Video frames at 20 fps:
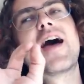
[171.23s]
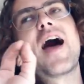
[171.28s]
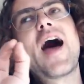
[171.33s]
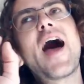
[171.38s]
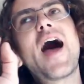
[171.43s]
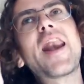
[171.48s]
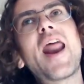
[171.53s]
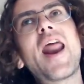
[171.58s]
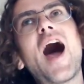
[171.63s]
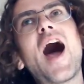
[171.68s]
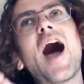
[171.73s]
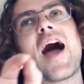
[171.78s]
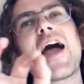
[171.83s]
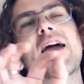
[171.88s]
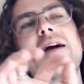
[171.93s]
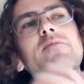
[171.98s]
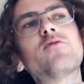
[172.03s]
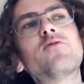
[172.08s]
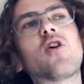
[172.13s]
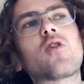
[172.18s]
and I
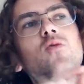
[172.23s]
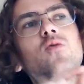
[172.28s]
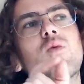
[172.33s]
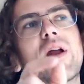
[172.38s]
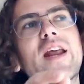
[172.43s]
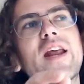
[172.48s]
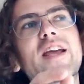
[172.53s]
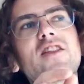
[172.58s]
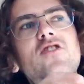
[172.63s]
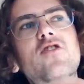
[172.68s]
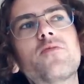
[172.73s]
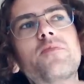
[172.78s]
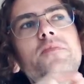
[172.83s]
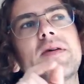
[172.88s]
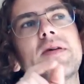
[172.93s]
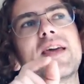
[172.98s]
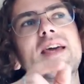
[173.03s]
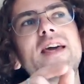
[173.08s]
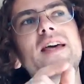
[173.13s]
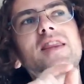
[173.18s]
am not willing to
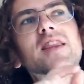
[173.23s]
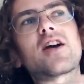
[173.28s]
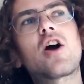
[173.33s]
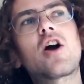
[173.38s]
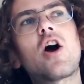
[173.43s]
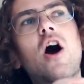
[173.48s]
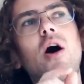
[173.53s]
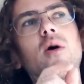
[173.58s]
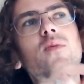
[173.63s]
be in the car